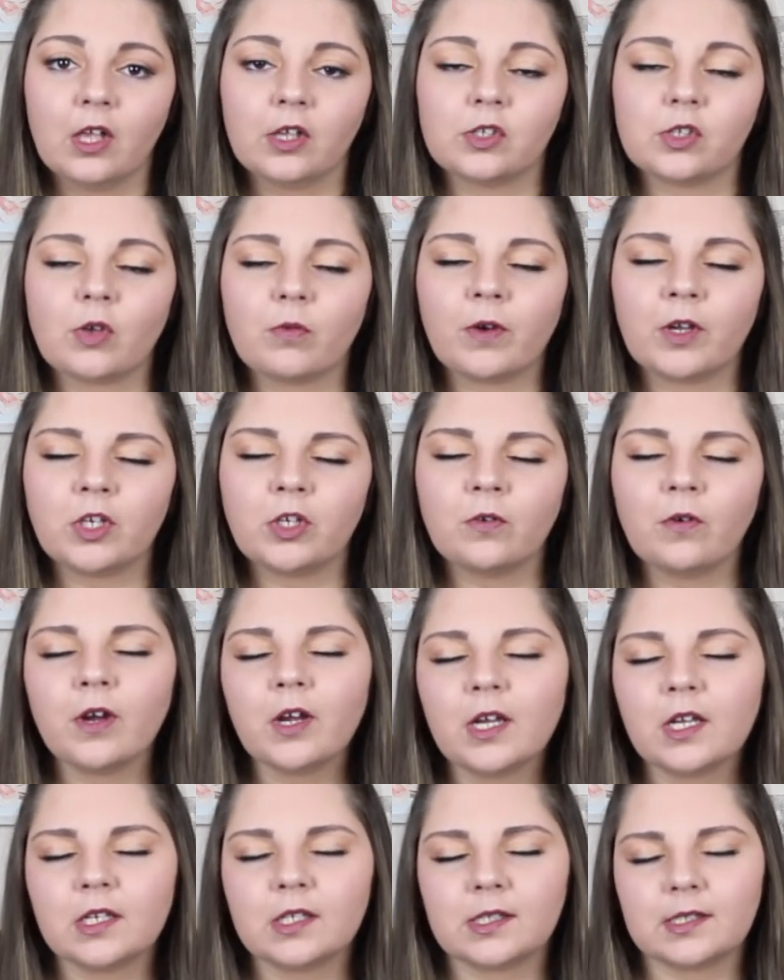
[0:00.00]
So when you
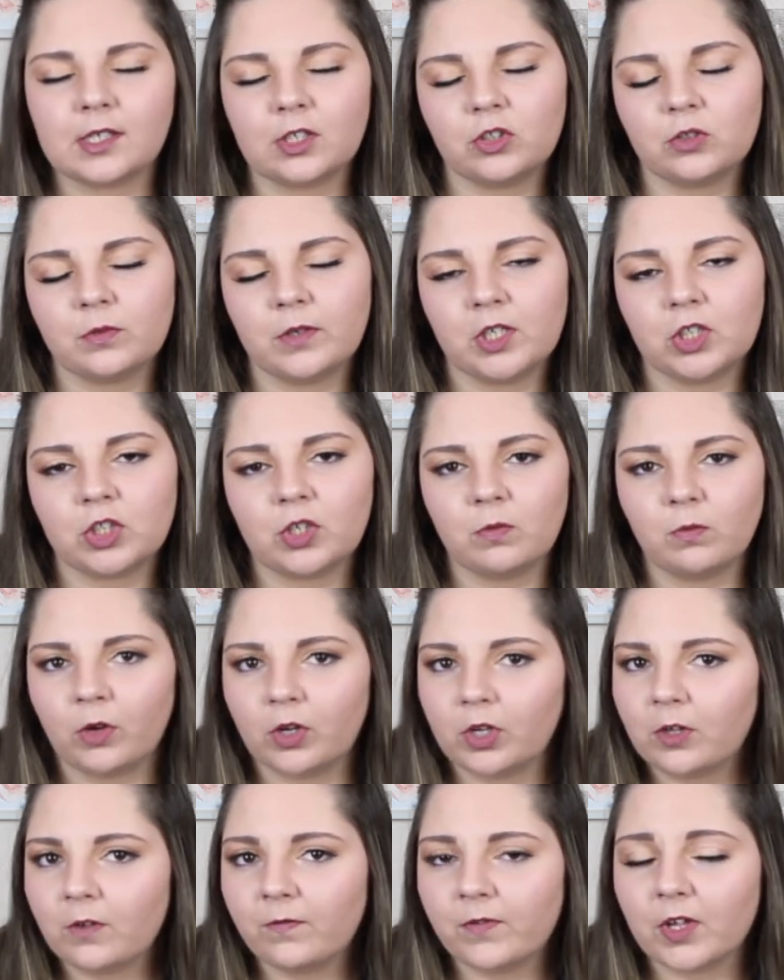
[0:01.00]
are in a situation
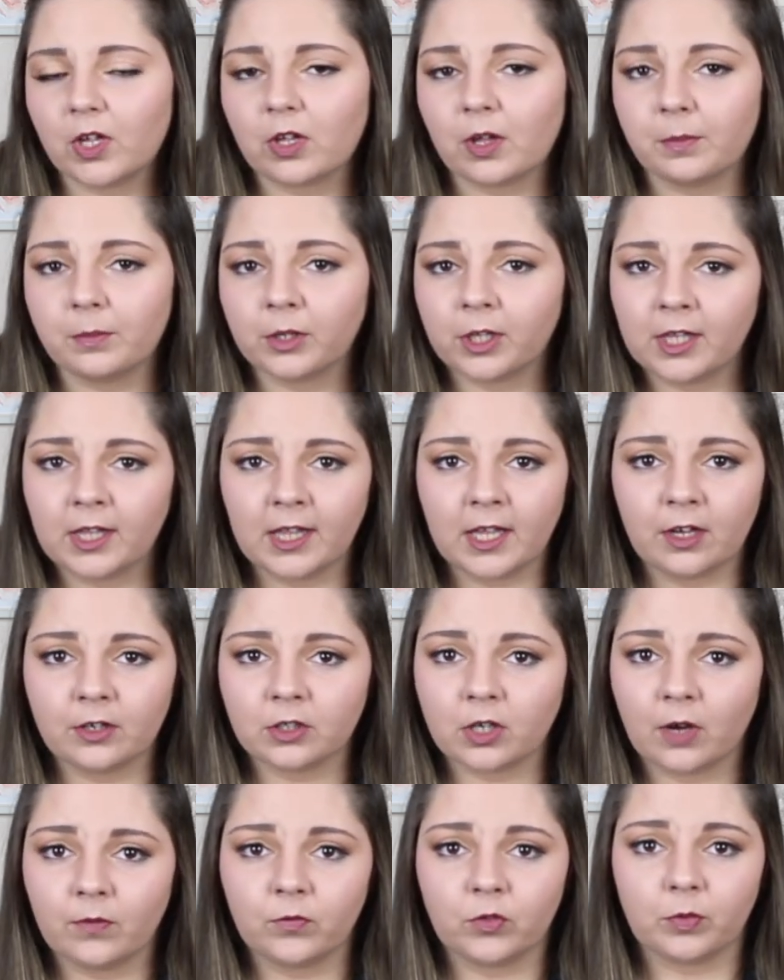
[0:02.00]
where you feel completely
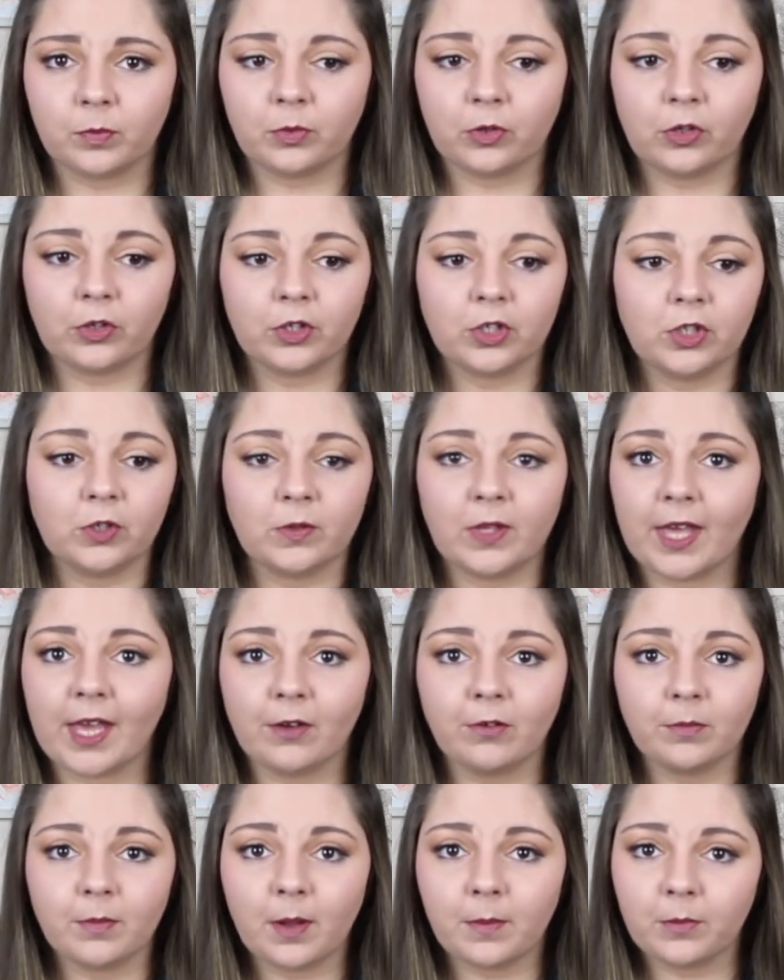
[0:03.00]
uncomfortable, you
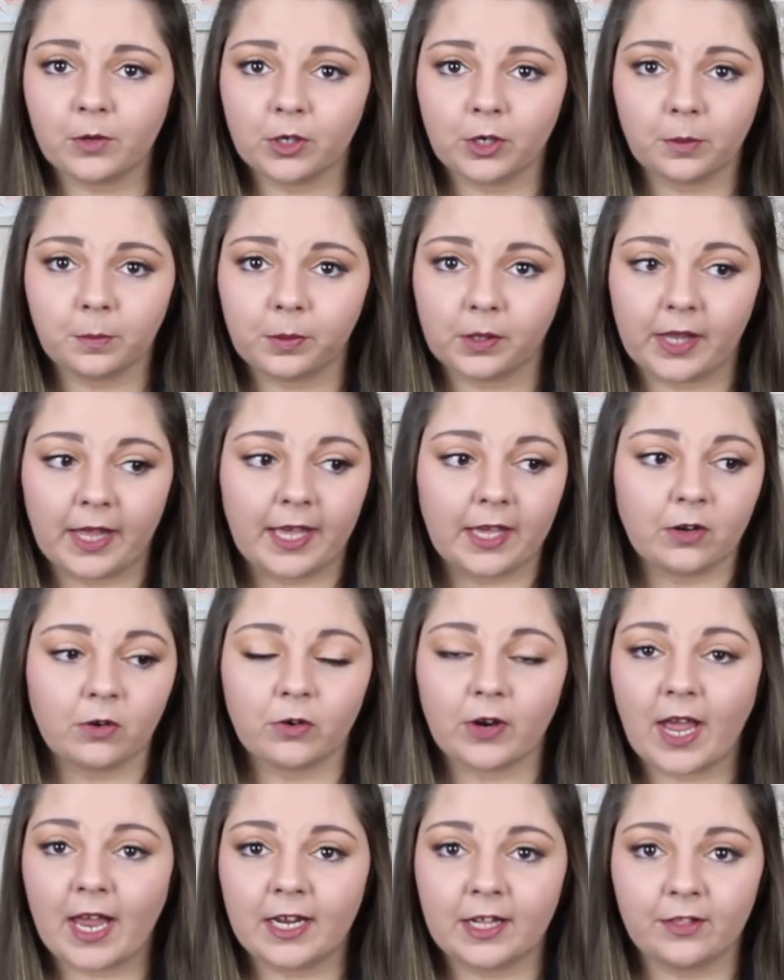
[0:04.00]
can't remember your plan
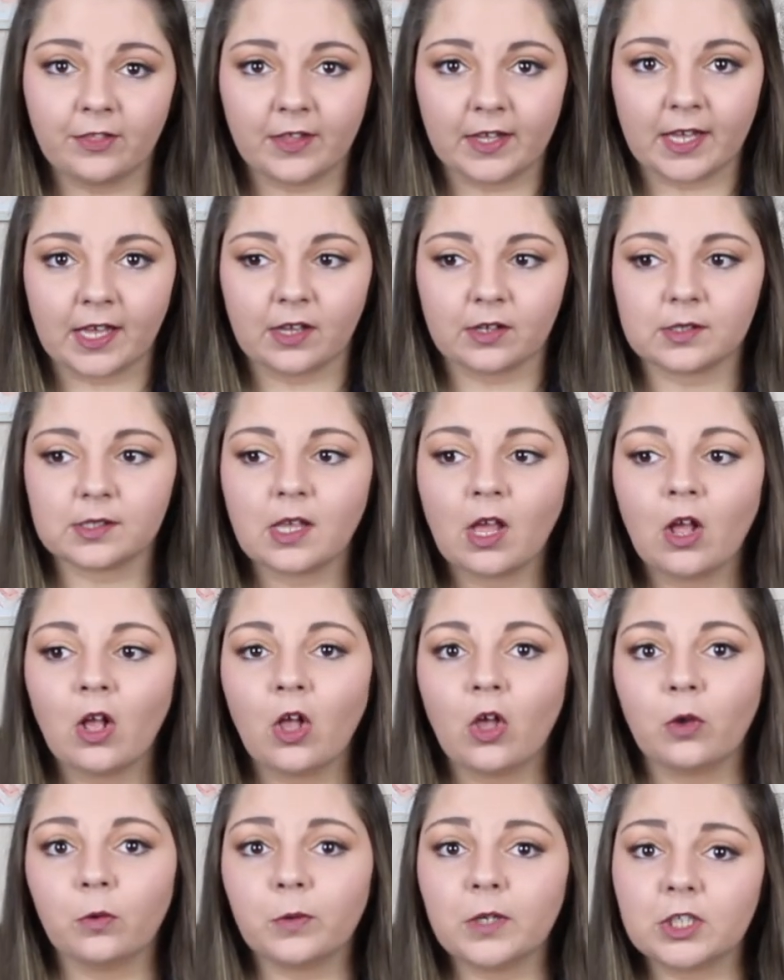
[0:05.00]
or anything else,
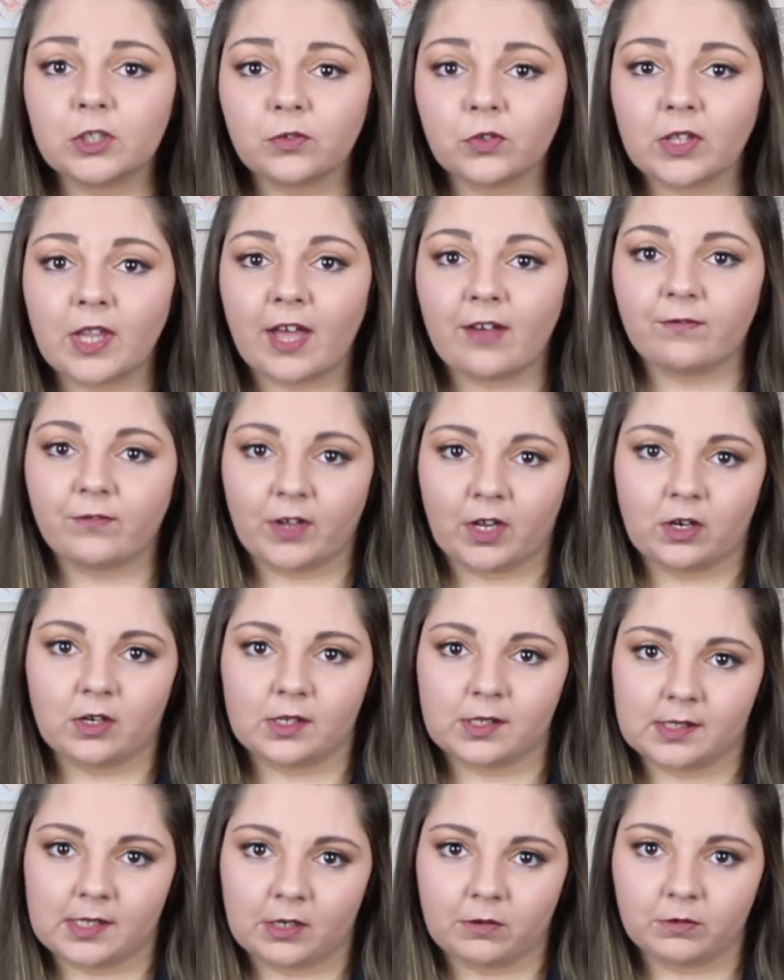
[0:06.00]
reach for that fire
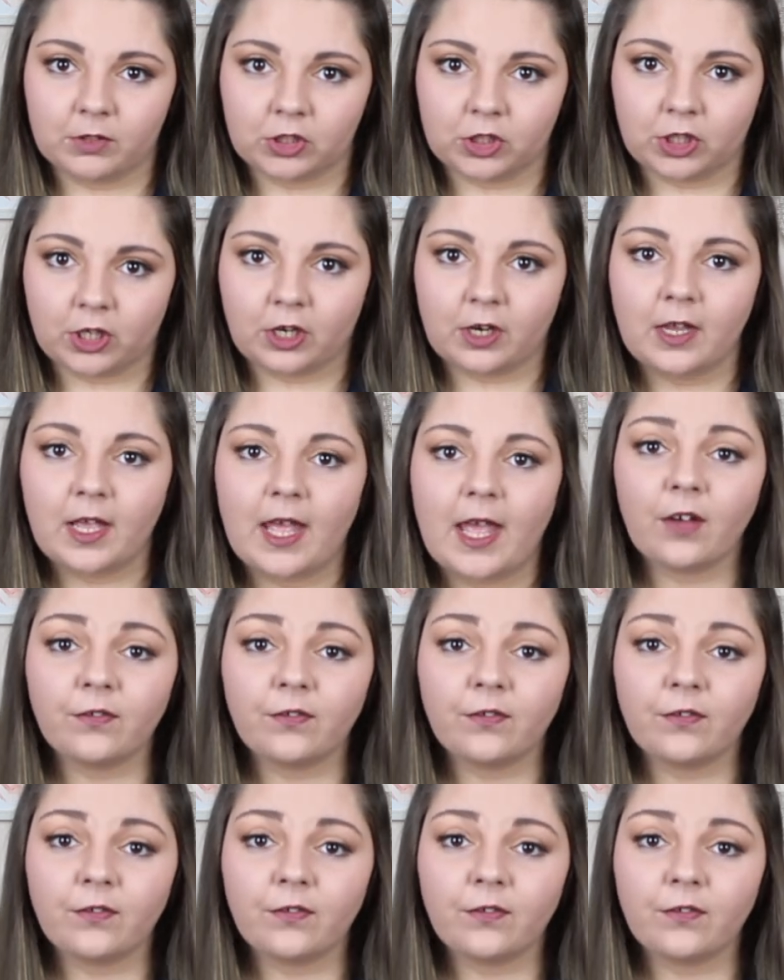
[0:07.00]
extinguisher.